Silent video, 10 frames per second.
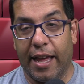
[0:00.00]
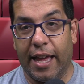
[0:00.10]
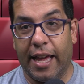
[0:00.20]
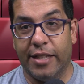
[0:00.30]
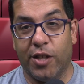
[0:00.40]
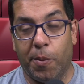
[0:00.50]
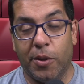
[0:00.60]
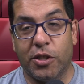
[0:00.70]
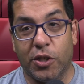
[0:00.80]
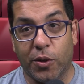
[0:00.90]
It's
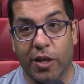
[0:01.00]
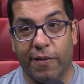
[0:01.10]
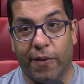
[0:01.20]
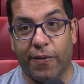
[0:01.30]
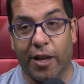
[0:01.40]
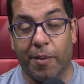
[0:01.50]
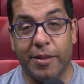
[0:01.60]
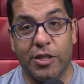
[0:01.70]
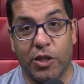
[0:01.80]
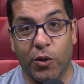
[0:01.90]
almost too good of a film.
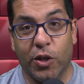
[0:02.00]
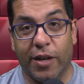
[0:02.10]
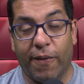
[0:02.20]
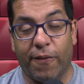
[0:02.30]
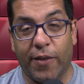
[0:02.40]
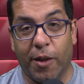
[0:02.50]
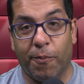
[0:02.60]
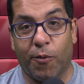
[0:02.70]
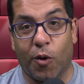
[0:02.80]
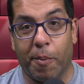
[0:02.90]
It's too good of a film
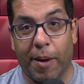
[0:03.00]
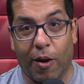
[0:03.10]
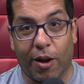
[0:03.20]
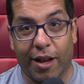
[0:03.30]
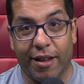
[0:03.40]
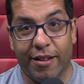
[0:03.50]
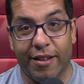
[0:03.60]
for America.